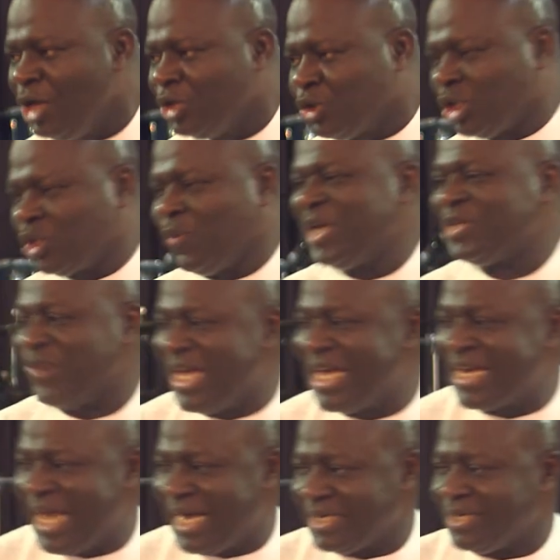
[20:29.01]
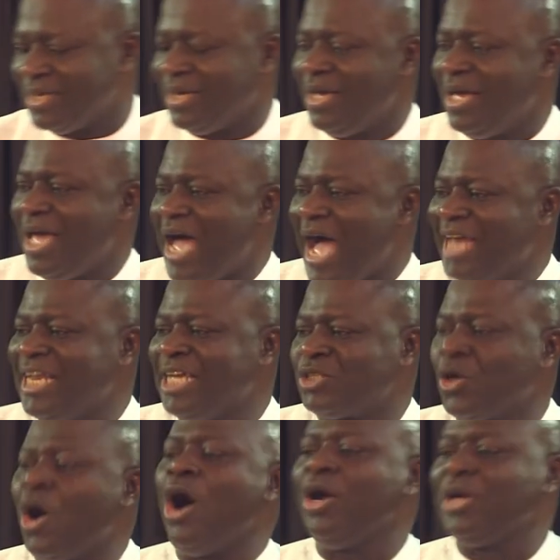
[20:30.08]
So she went to England and they
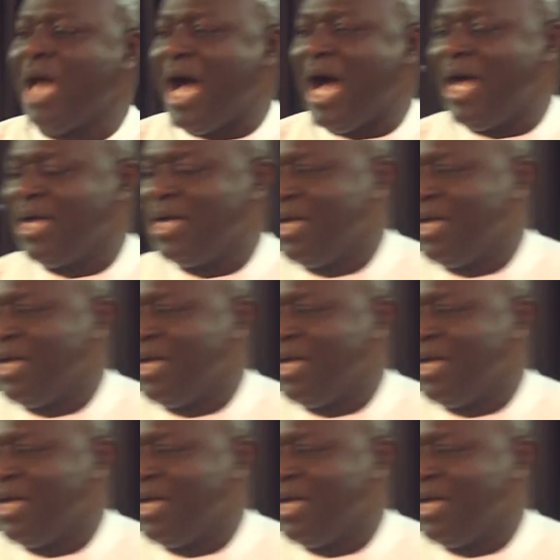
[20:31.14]
told her,